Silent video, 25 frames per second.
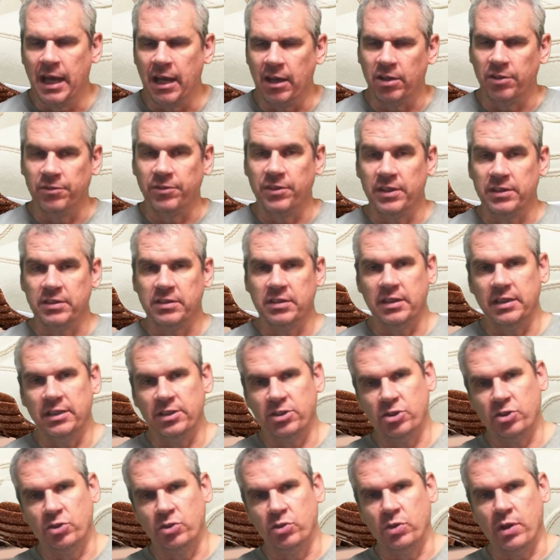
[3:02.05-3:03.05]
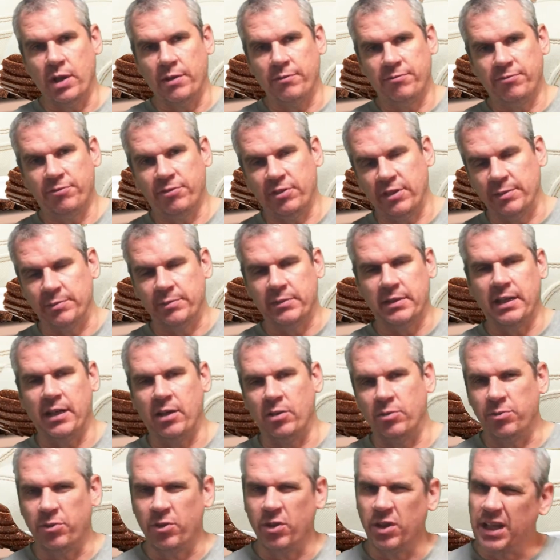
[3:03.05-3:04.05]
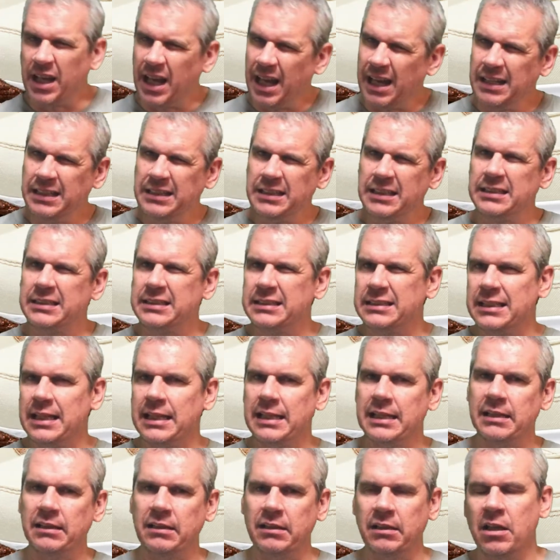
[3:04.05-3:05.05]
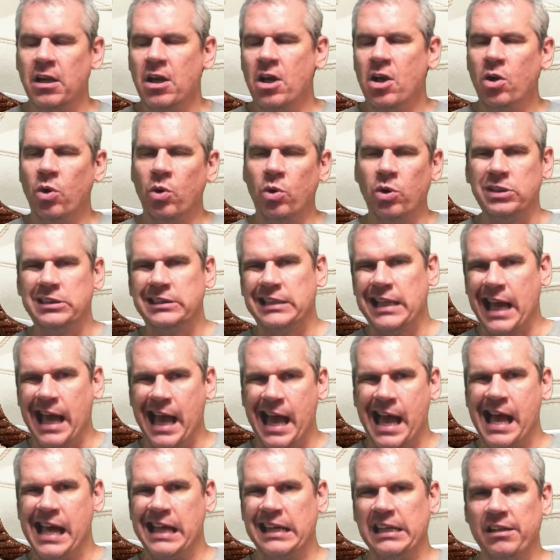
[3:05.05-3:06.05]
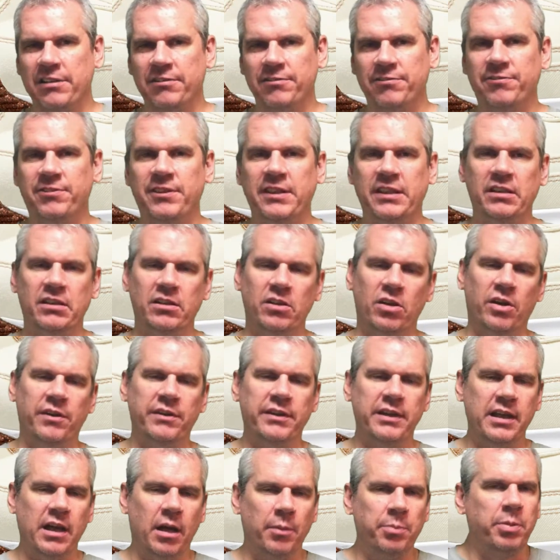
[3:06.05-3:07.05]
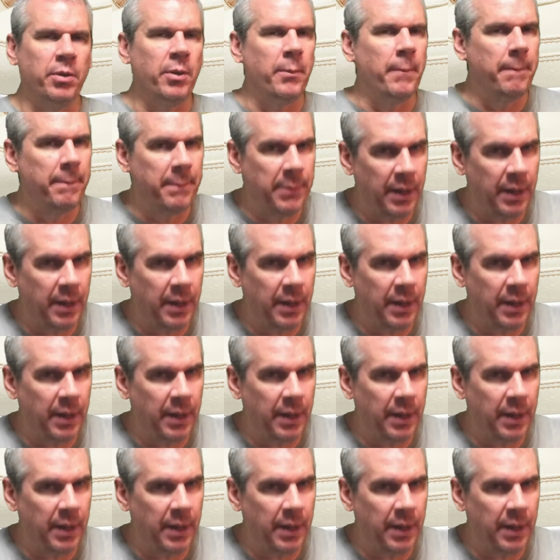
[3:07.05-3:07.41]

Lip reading: out of yesterday's shoe and flipped it out for a kind of sail or tan feel on the upper.